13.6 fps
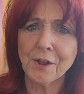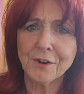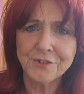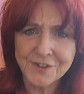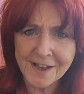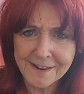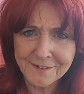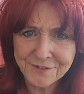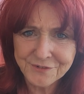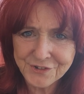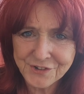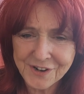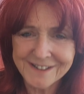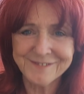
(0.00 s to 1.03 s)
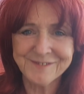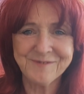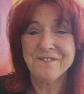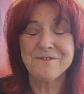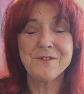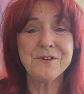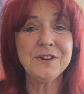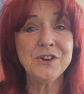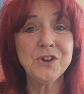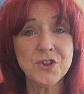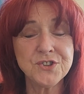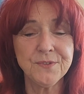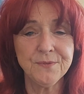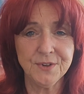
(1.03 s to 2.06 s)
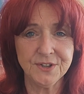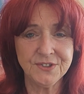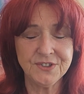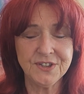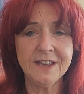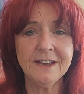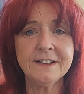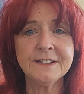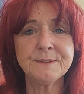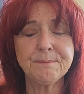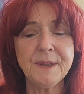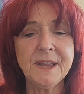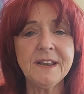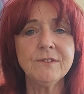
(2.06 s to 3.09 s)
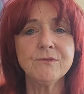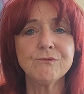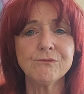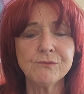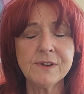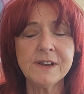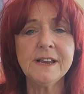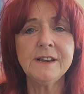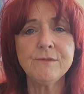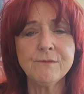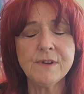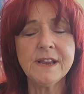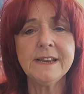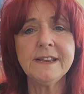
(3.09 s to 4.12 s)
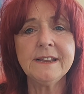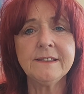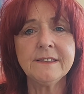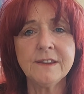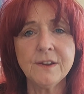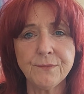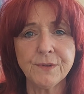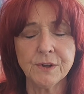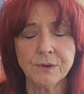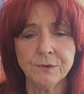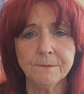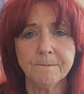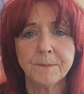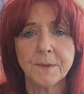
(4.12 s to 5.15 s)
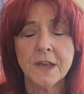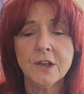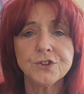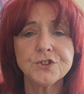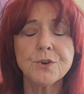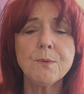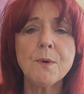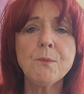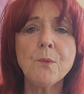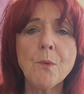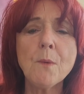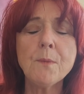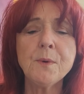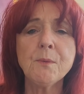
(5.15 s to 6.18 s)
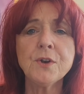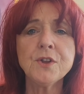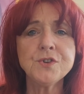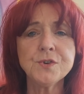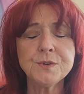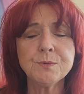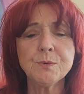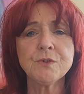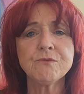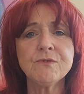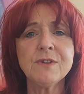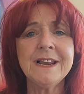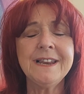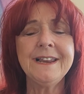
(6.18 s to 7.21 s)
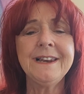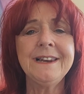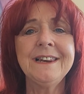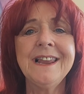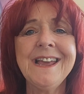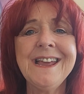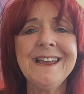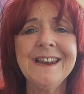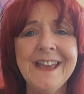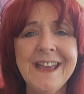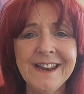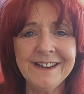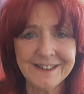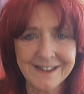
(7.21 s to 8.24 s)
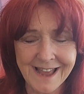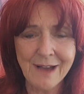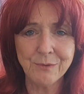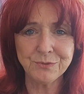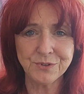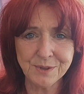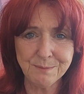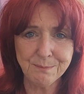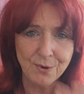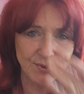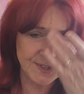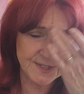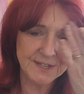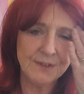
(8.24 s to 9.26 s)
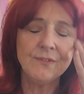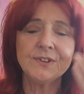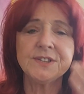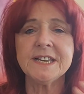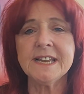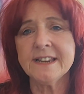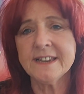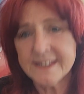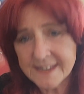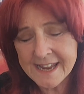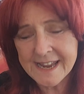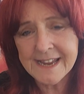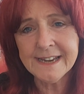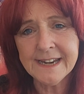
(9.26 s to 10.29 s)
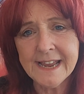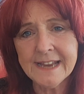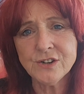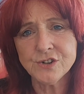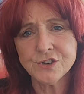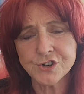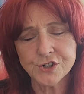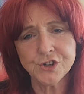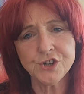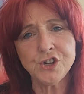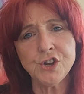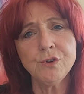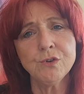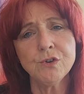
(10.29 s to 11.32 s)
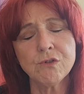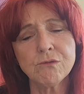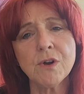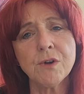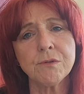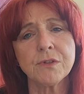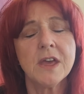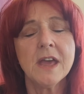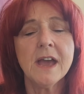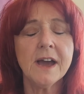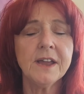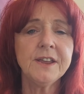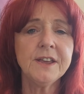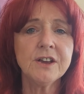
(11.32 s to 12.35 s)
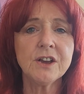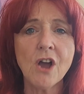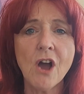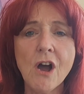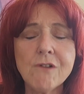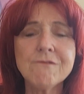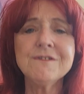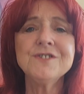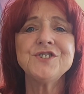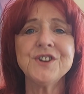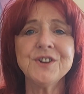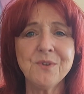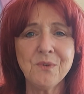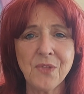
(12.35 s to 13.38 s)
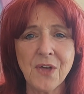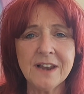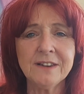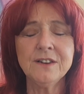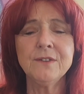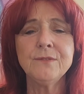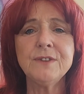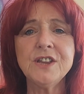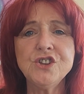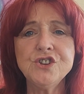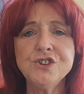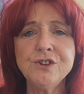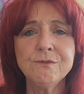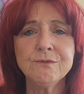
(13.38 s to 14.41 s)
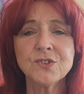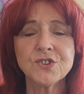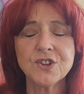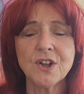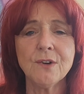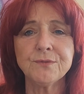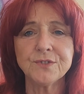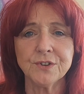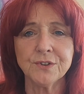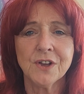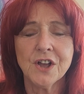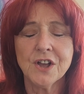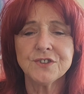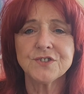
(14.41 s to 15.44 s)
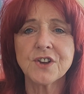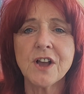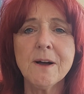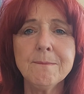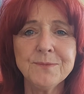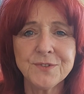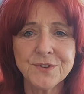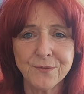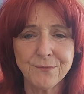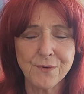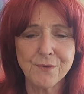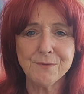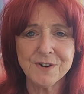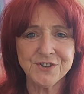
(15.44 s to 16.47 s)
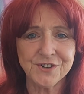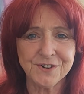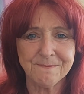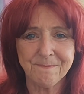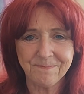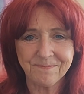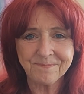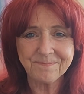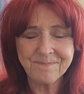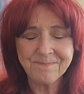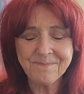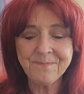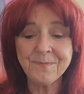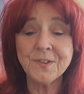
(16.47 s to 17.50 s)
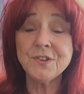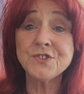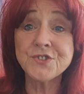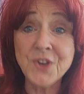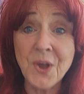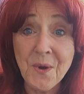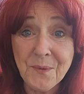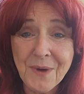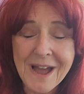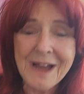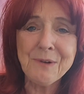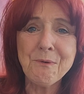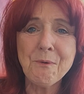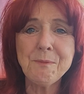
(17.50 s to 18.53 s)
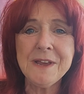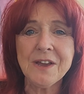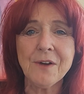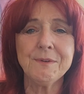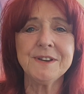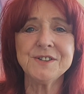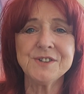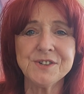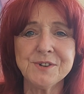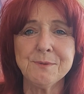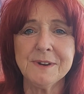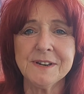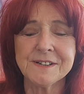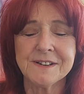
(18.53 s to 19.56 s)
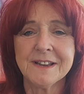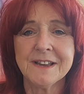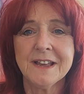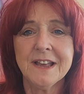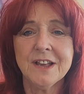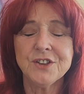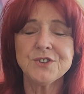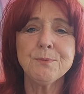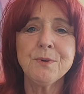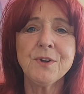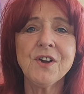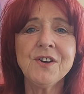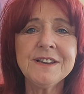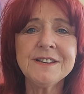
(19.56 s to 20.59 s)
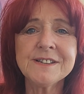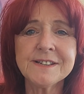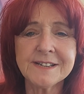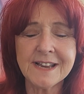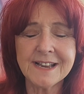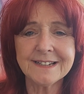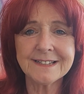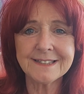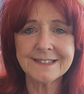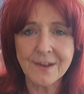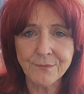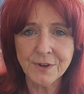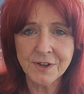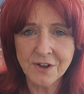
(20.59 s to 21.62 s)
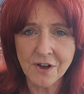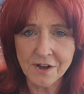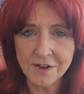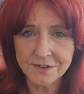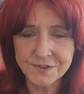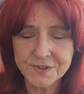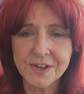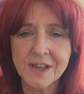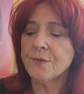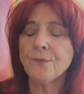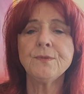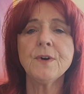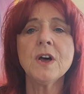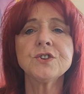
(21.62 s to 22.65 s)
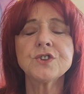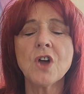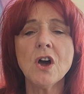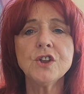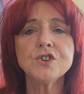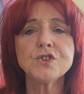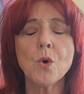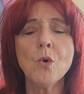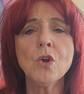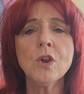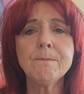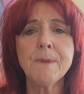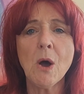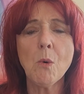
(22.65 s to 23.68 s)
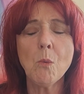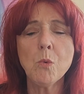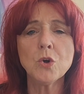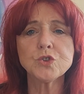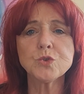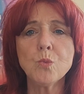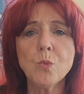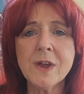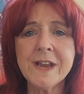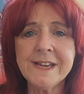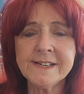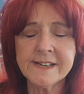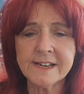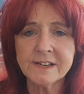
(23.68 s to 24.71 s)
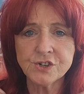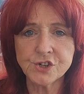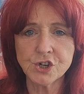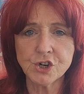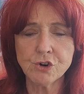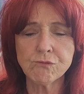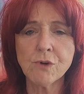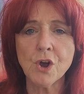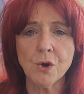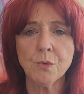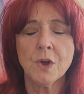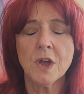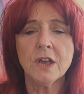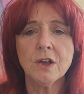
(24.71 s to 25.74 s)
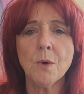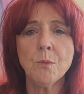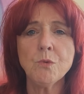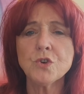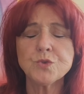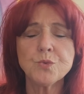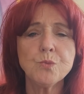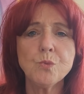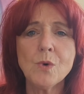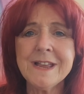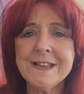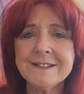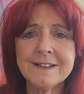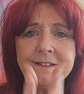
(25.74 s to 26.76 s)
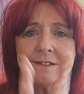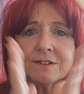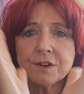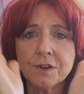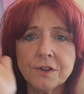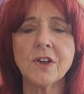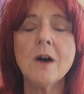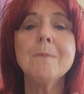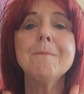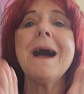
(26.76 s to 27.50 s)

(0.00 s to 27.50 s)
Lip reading: challenging for a lot of us. It has been really, really difficult. So what we want to do is we want to really lean in now to the positivity, lean into new growth and encouraging all that lovely new stuff to come to fruition. So how are we going to do it? So we're going to take 7 cards. The first card is all about what's waiting to grow and what's waiting to come